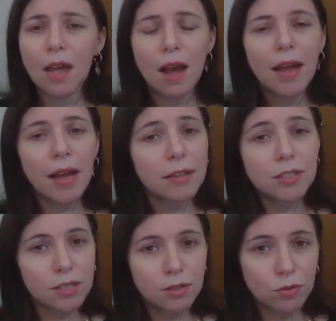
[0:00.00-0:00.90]
I
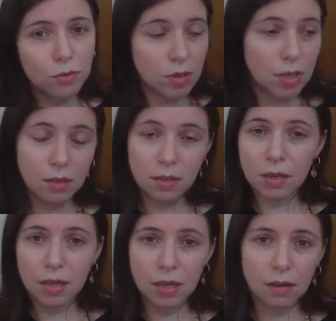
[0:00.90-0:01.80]
asked
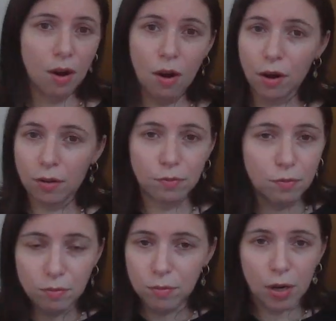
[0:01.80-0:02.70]
in our
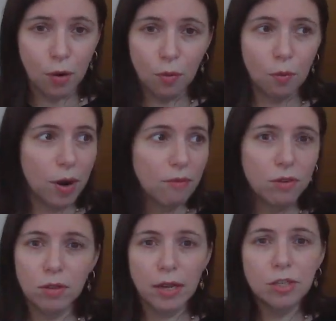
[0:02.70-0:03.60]
whatever
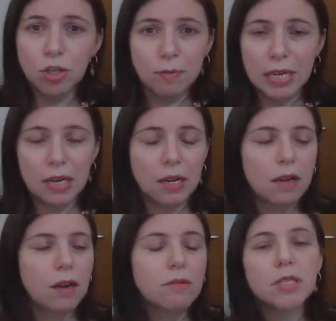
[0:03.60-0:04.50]
lunch meeting,
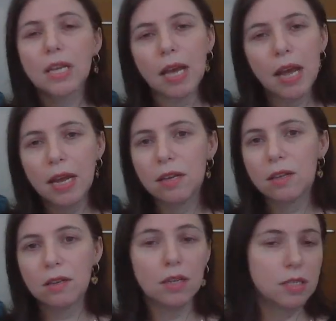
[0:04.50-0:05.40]
I was like, hey kid,
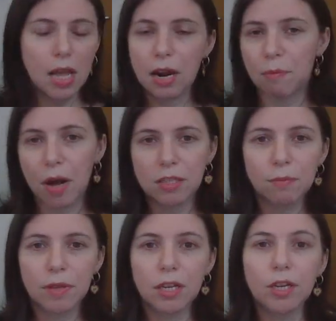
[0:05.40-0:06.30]
is that a
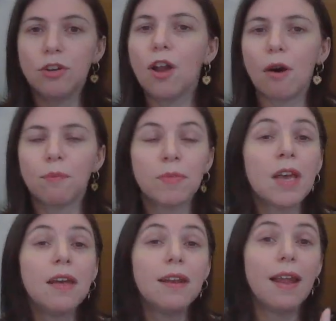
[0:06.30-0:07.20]
possibility? No.
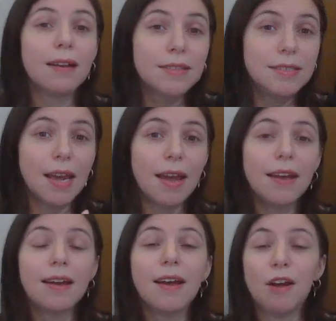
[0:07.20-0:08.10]
Next
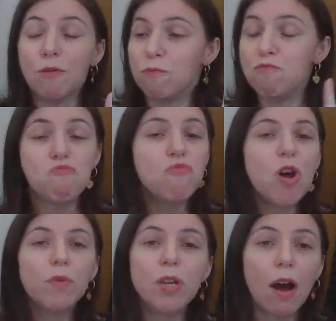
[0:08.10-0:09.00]
day,
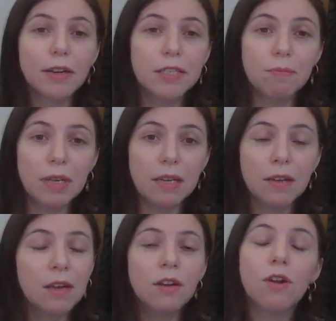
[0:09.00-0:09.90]
no talk to me,
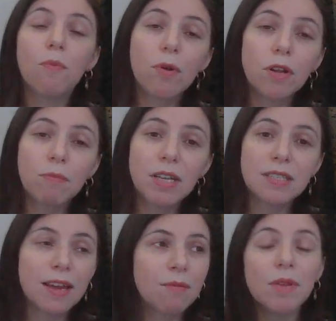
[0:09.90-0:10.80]
no pulling me
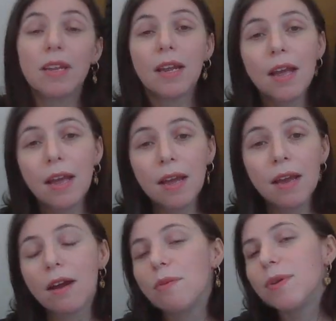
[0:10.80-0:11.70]
aside and be like, hey,
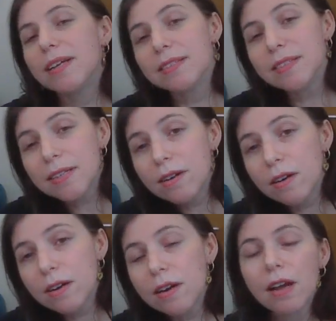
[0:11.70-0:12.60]
I
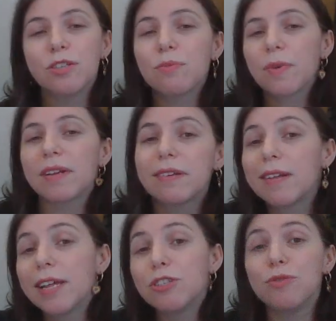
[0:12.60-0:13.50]
reconsidered, I just wanted to
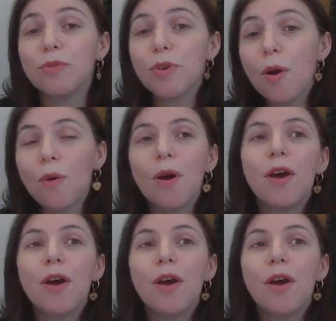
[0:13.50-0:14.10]
let you know.